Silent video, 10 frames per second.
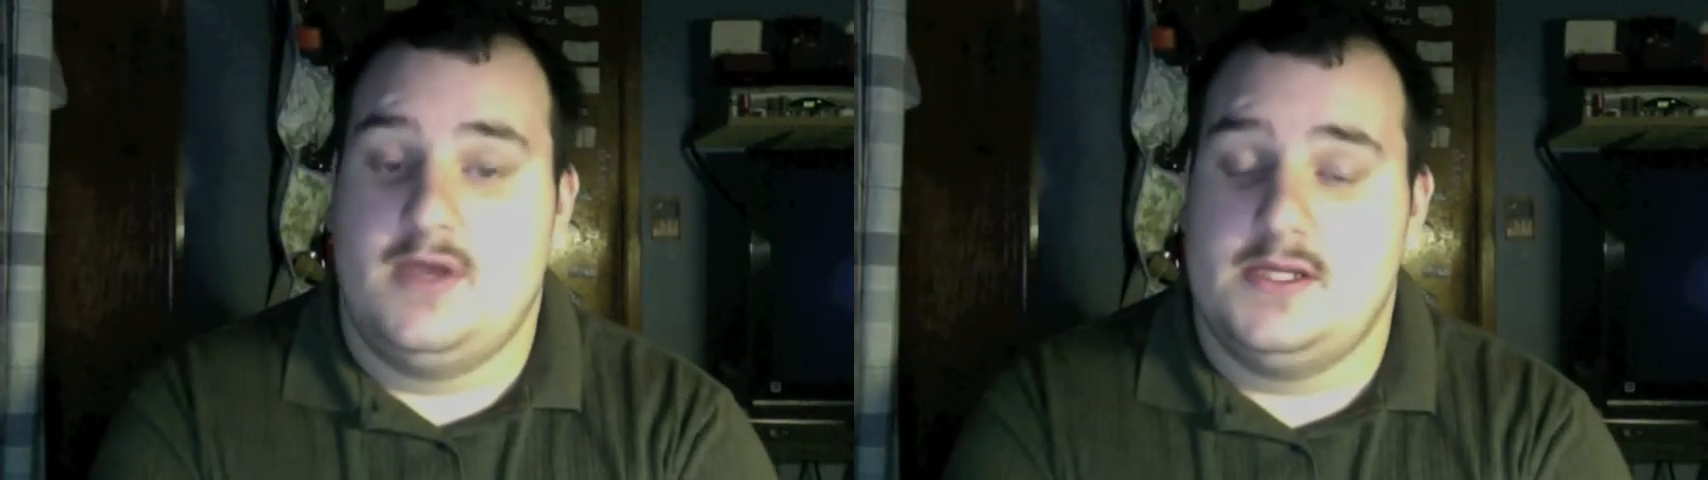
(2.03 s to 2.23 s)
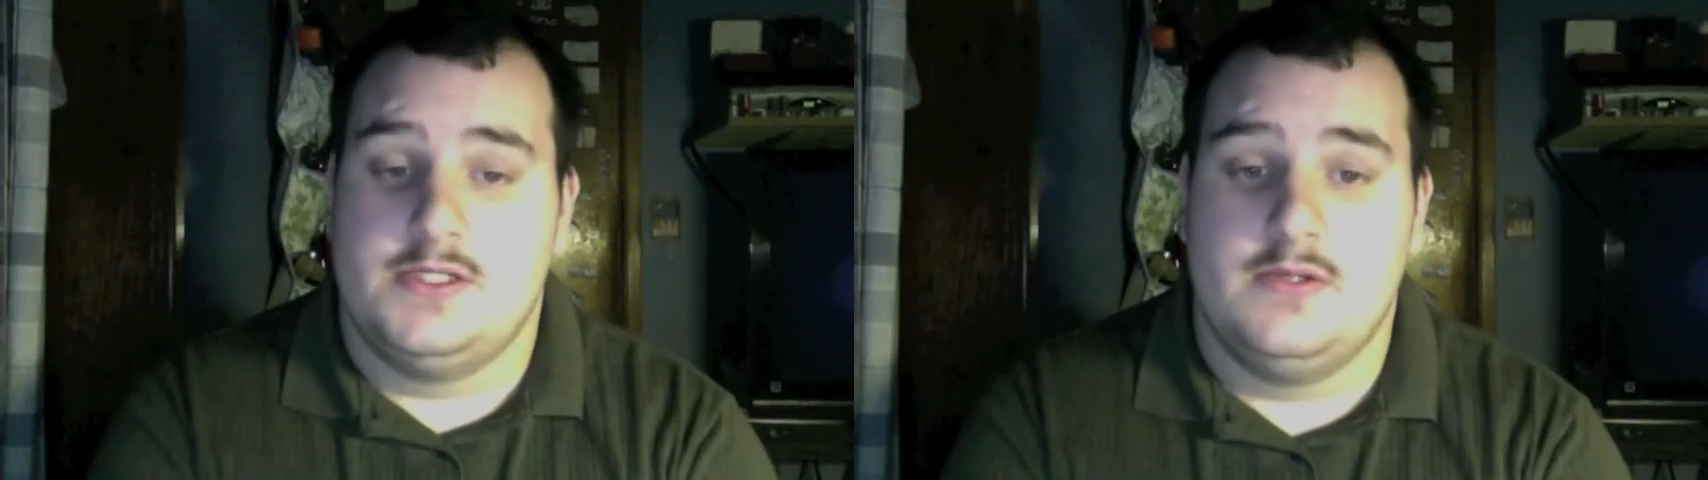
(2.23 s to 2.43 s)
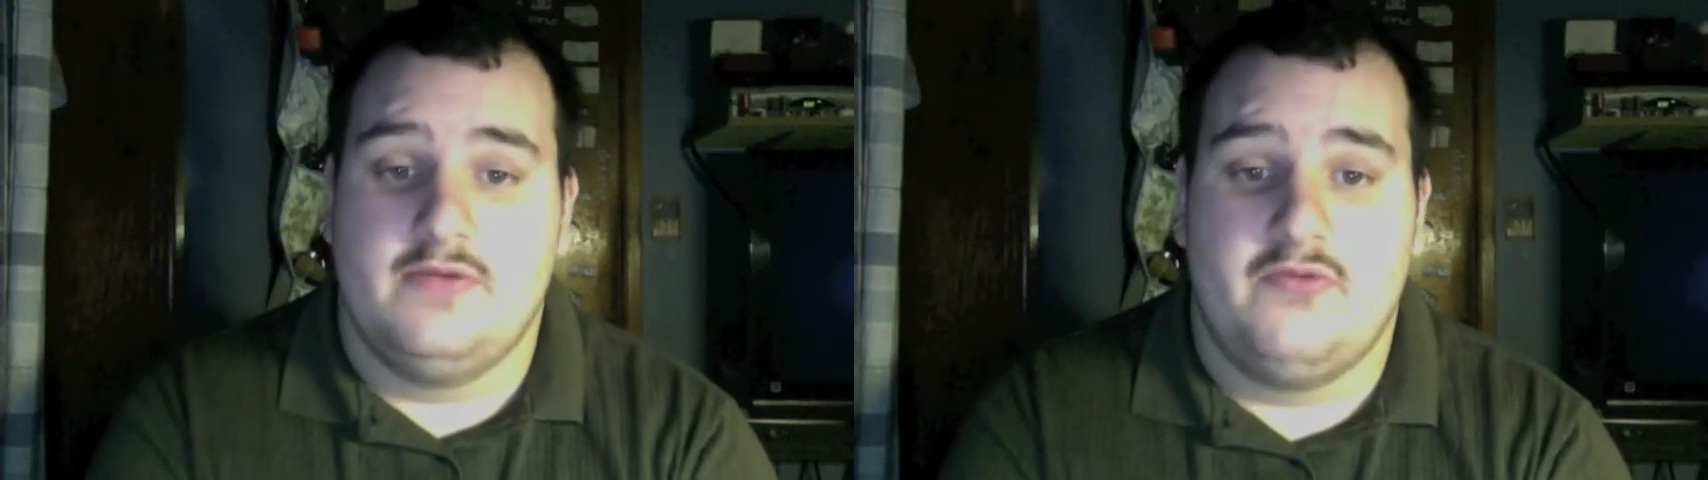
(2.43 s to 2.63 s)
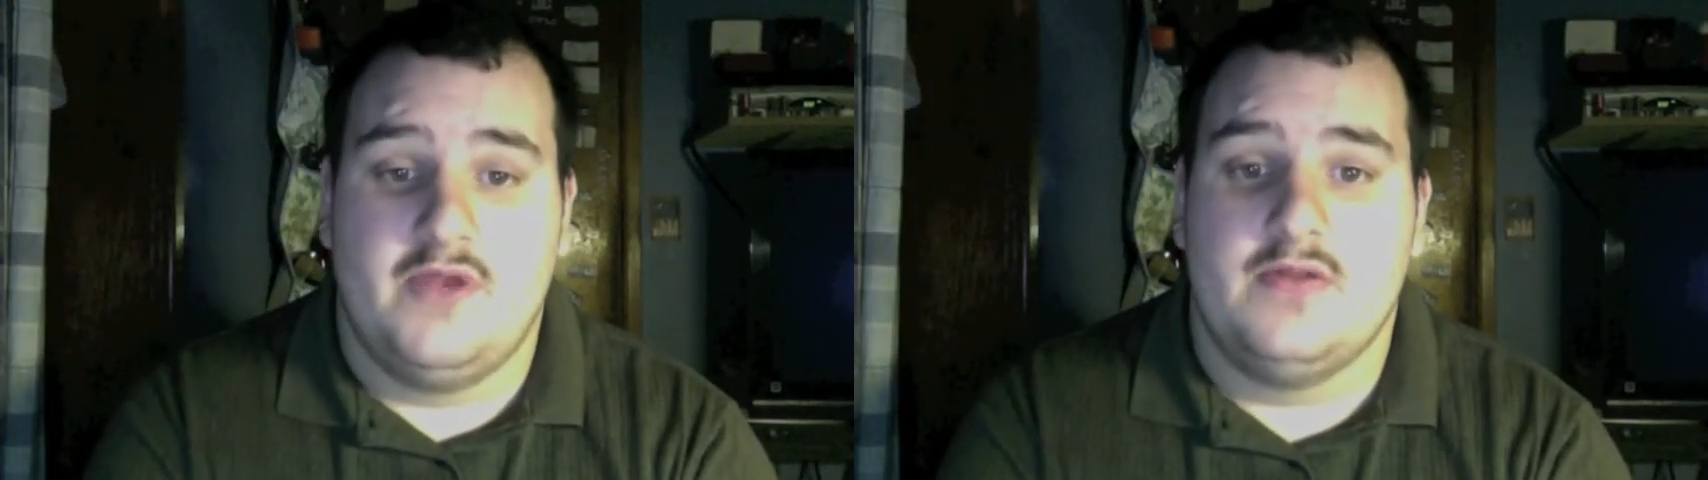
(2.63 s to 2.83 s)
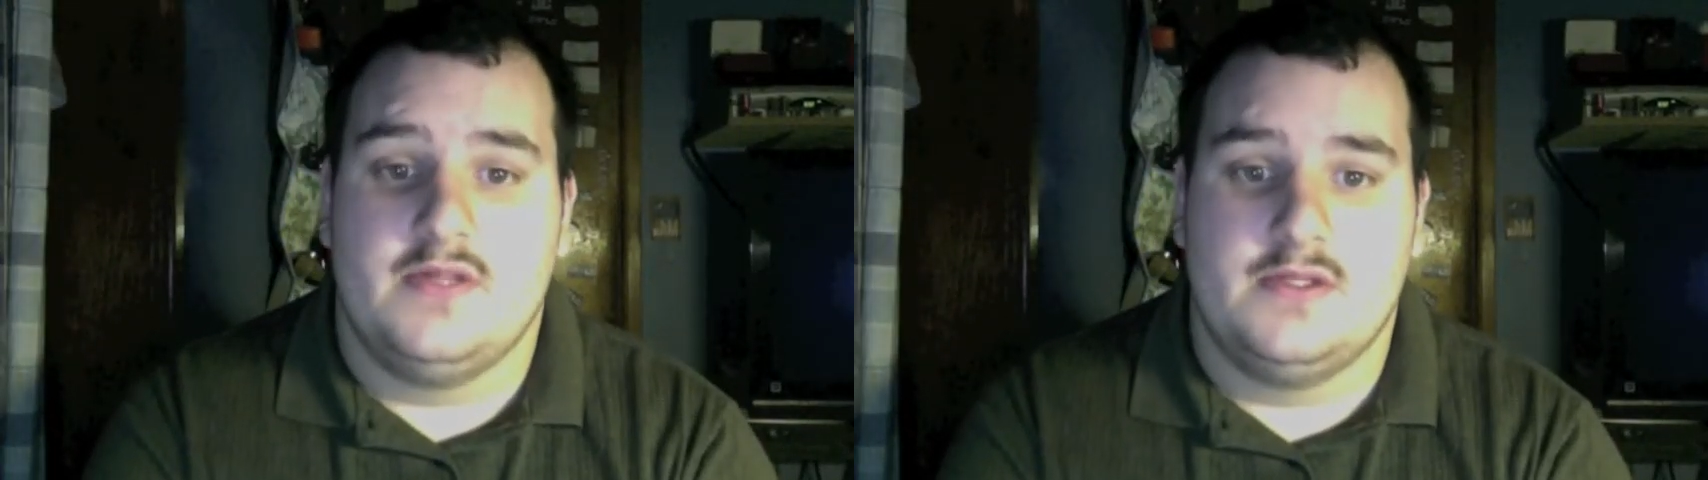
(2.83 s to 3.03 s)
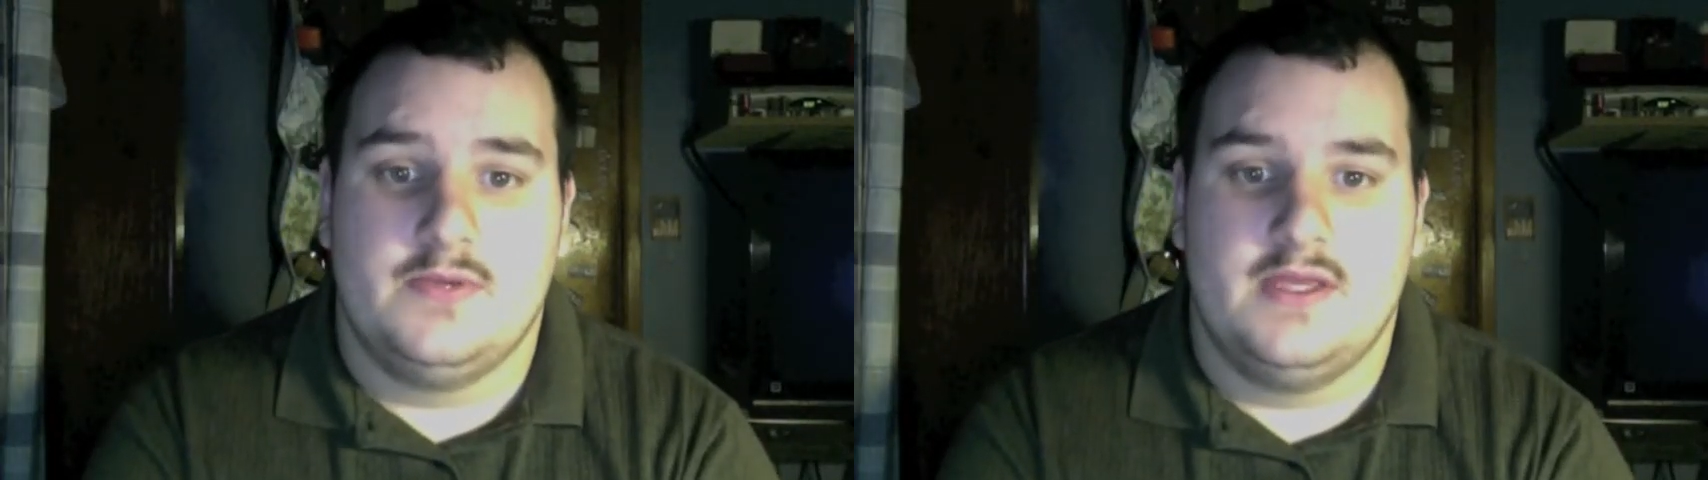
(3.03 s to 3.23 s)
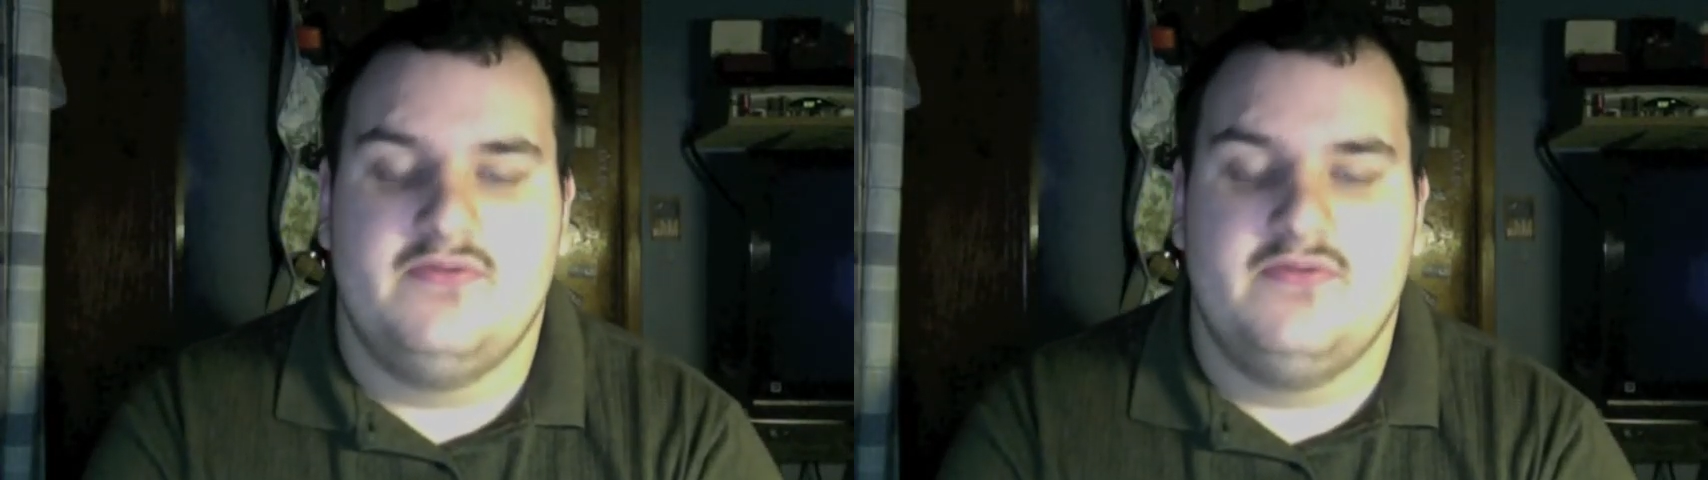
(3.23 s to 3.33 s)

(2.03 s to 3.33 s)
I actually do have a video this week,